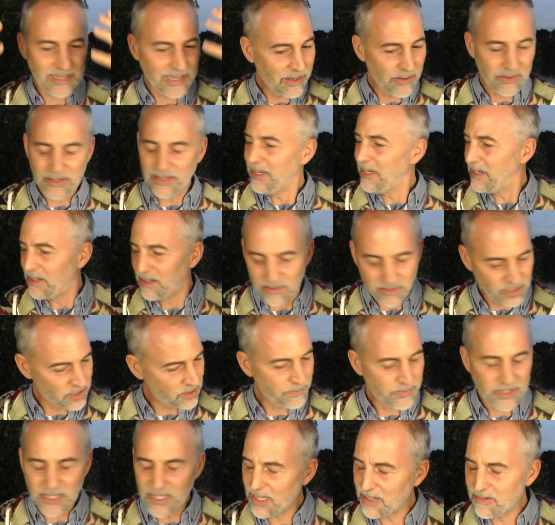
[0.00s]
out here
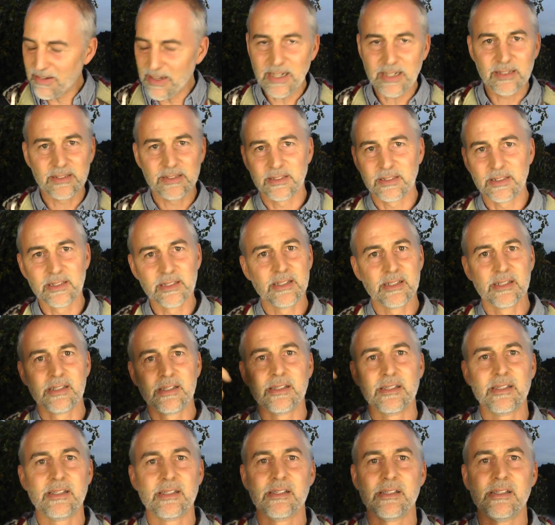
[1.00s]
spinning around.
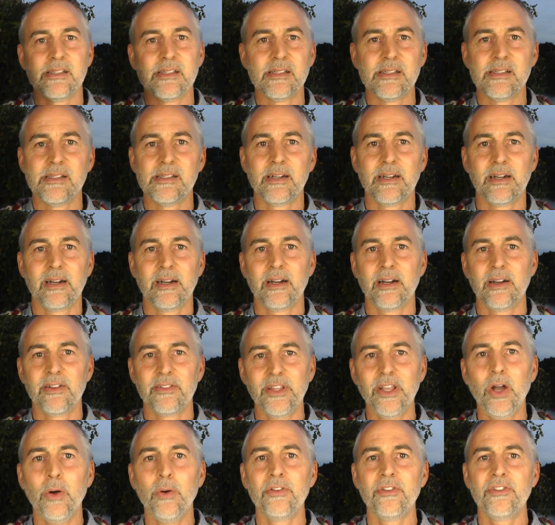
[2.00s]

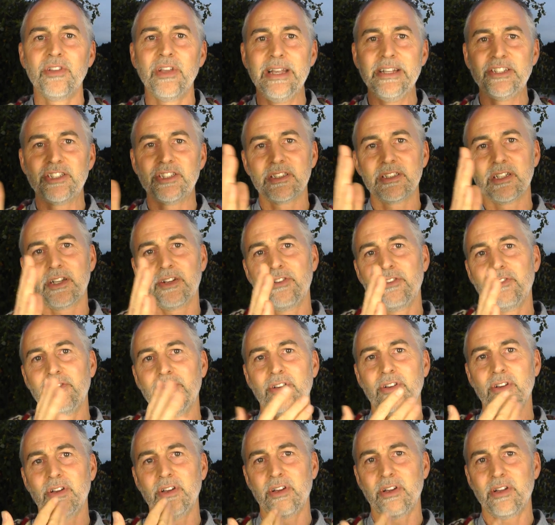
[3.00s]
No one teaches us
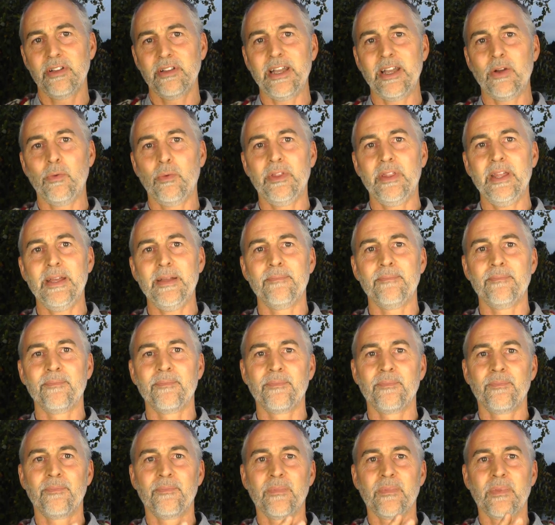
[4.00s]
to connect within
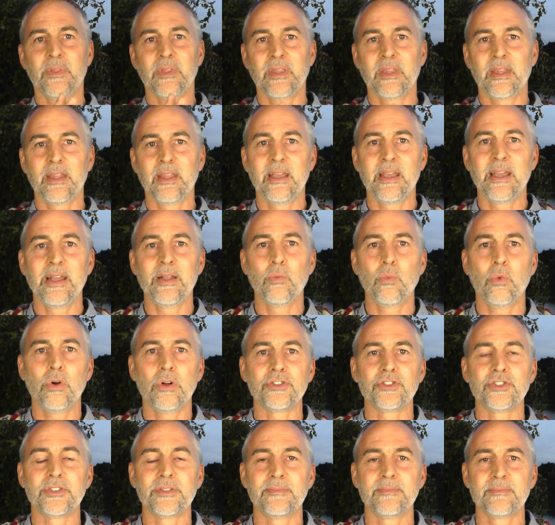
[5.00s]
and
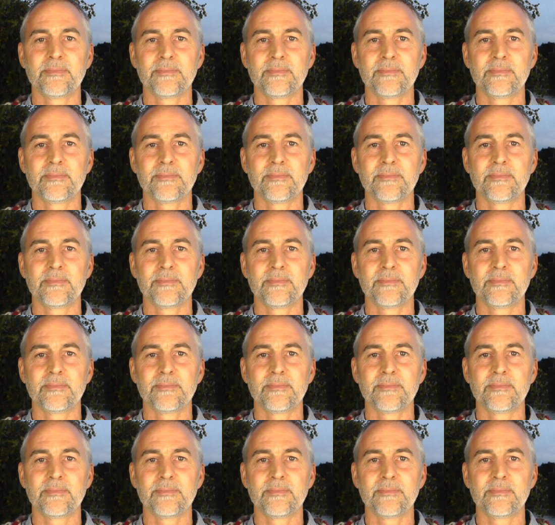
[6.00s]
watch.